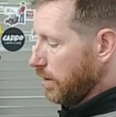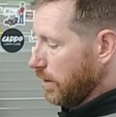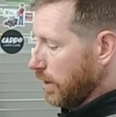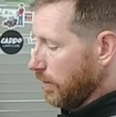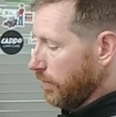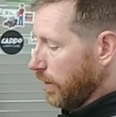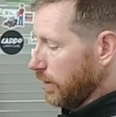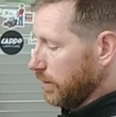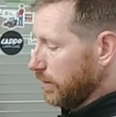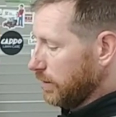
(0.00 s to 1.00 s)
You got to
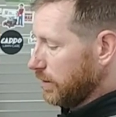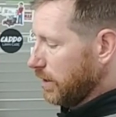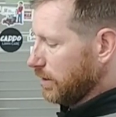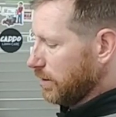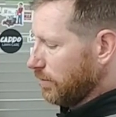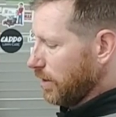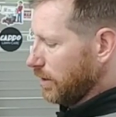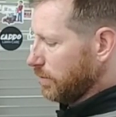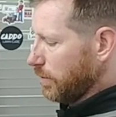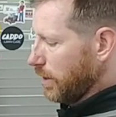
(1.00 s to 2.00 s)
find it just the
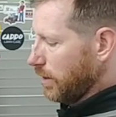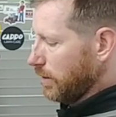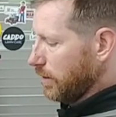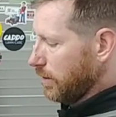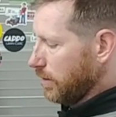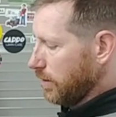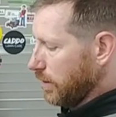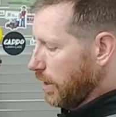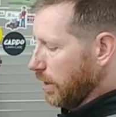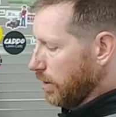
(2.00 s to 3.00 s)
right spot.
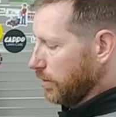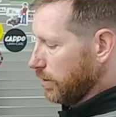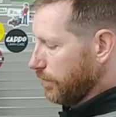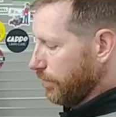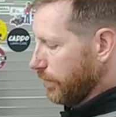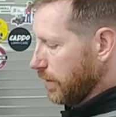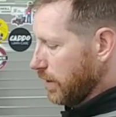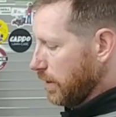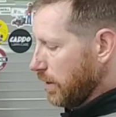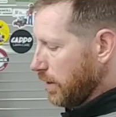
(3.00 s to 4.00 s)
There it goes.
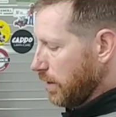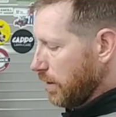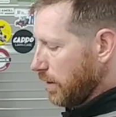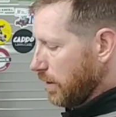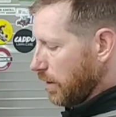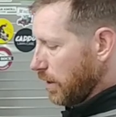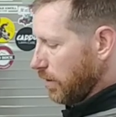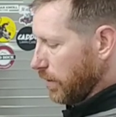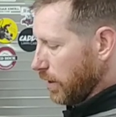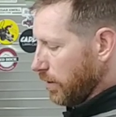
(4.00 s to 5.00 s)

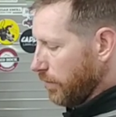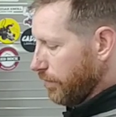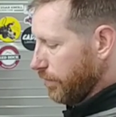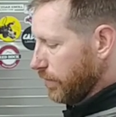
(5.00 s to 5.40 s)
There we go.